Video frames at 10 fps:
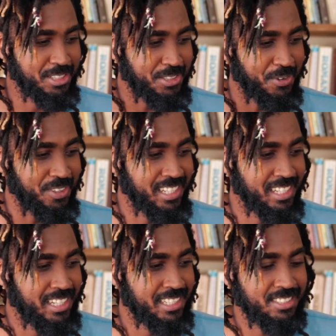so
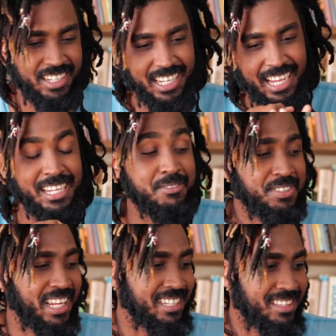they cut
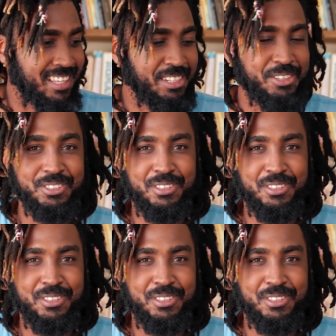infinite, thank you.